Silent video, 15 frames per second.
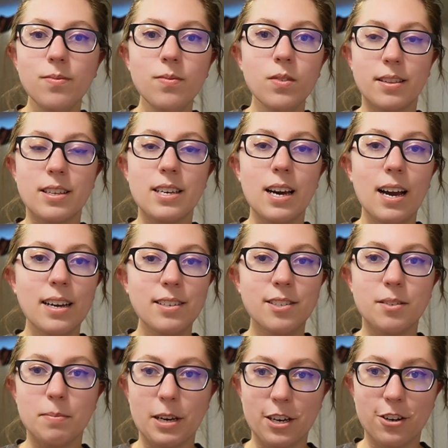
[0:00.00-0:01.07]
the
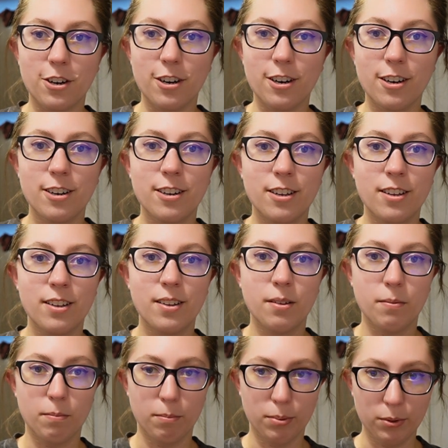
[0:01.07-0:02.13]
ice maker
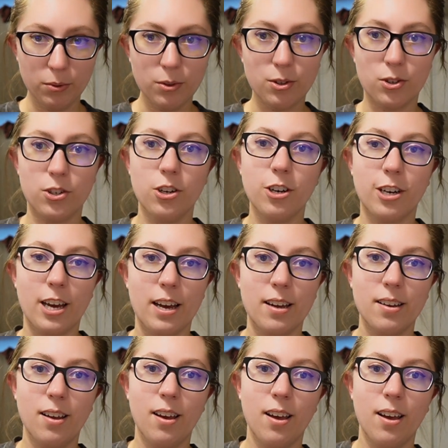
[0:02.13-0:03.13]
blew the circuit,